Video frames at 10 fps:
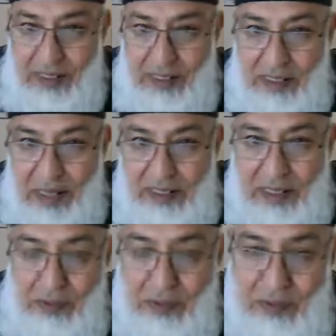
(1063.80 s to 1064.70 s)
Dust
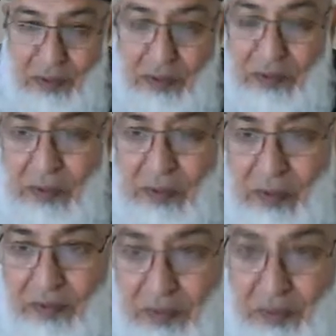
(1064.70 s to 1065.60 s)
and
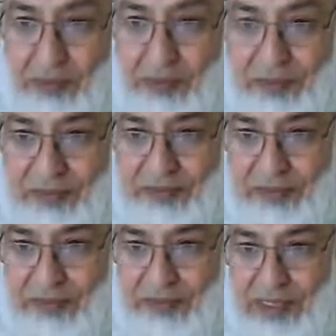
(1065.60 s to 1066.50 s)
fumes.
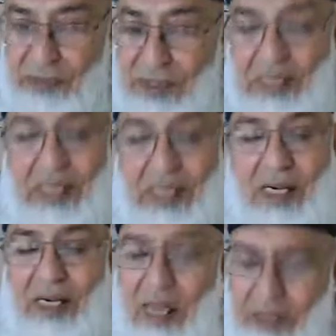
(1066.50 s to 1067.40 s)
You see, they
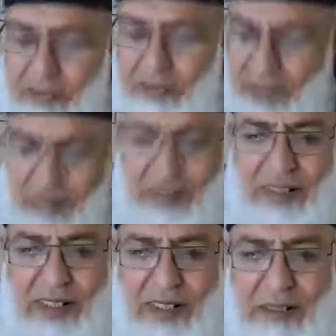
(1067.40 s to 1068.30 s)
are very
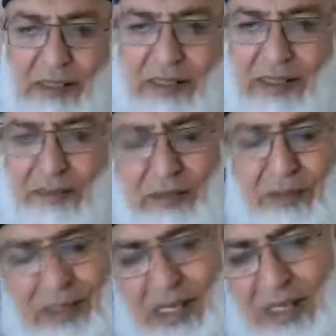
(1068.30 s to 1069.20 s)
much expected,
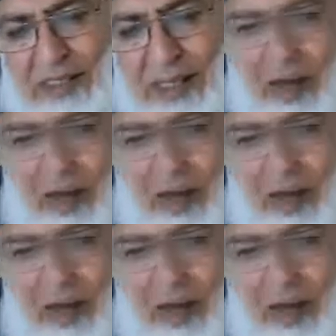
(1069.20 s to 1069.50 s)
more or less in